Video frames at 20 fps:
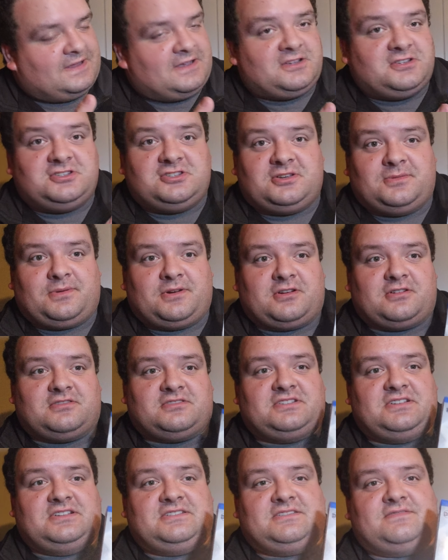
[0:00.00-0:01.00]
Supergirl
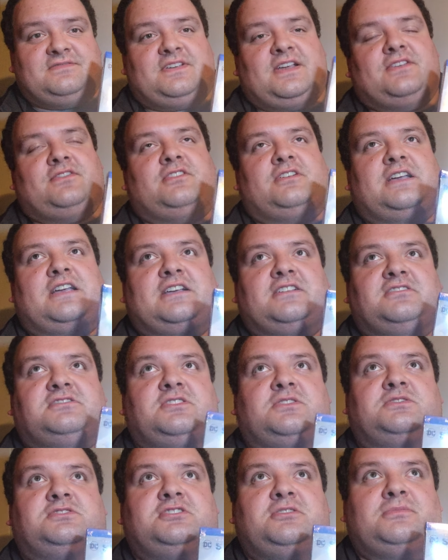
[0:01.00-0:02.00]
Season 5. Okay,
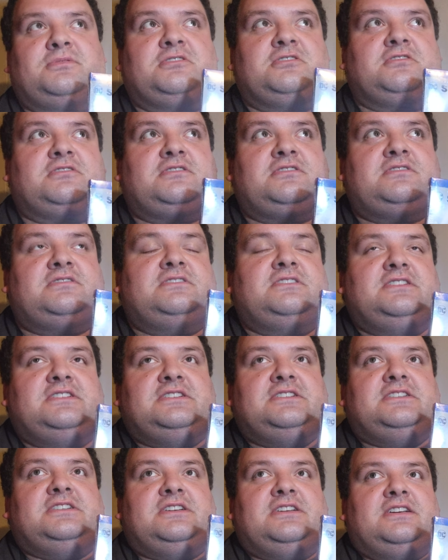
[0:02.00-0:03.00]
so Supergirl
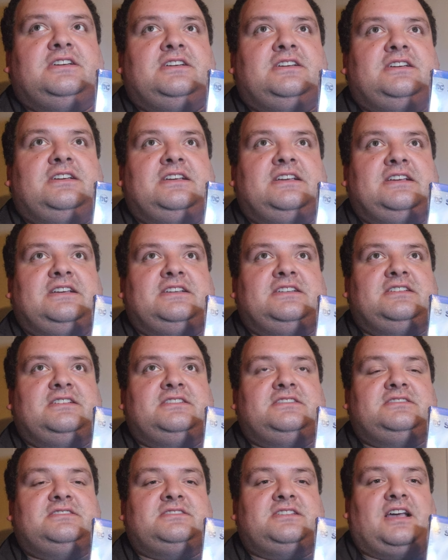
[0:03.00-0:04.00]

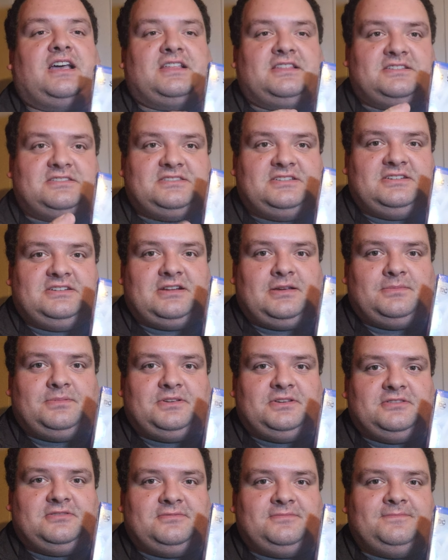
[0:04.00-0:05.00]
is on the
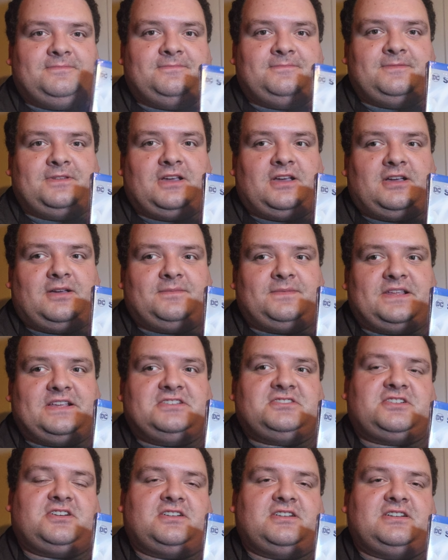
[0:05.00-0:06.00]
CW. They
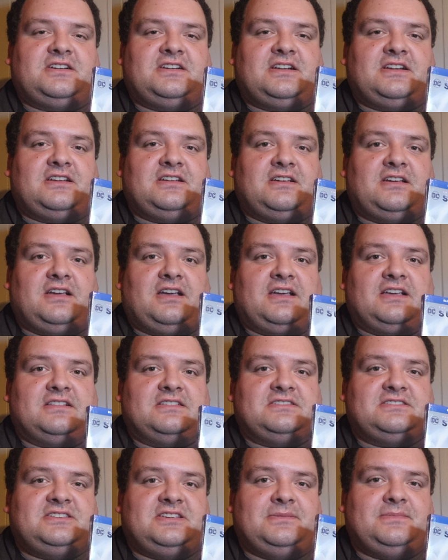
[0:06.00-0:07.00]
started on
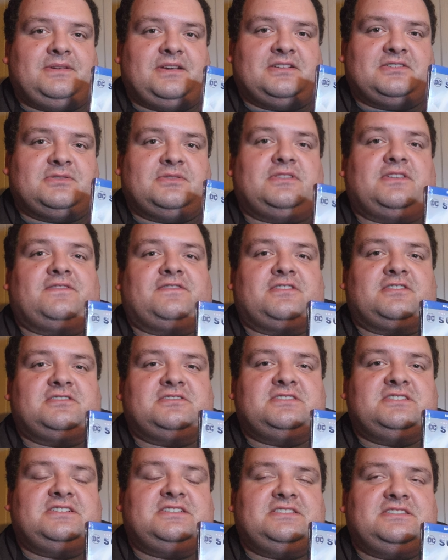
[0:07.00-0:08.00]
CBS with the first
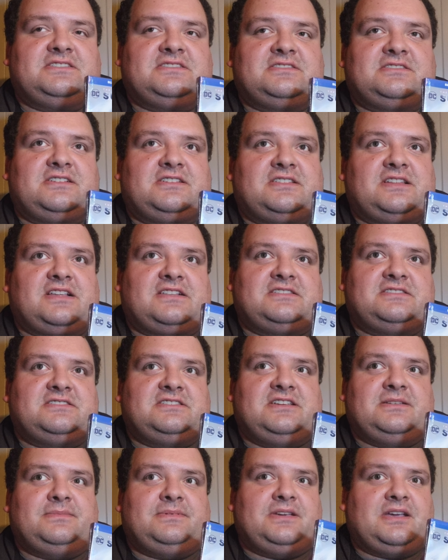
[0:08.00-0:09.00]
season, and then
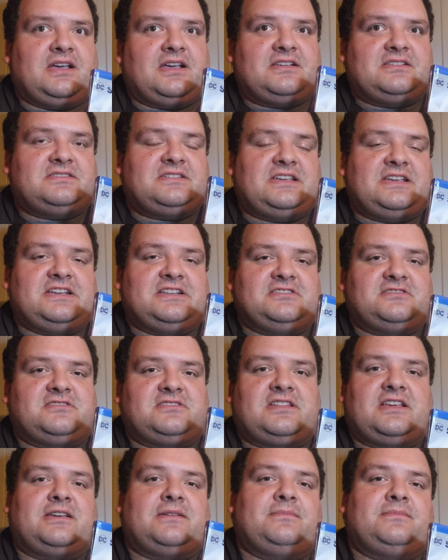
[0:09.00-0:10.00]
CBS canceled
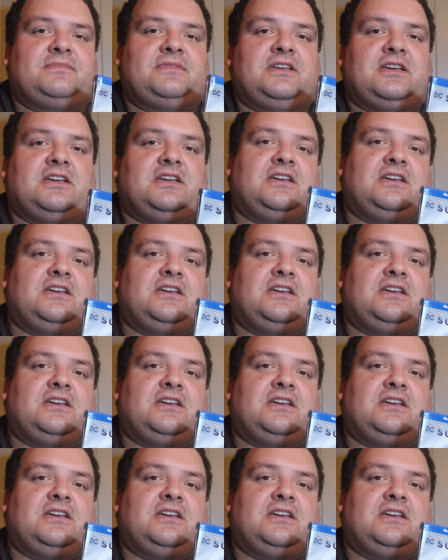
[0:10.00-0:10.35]
them,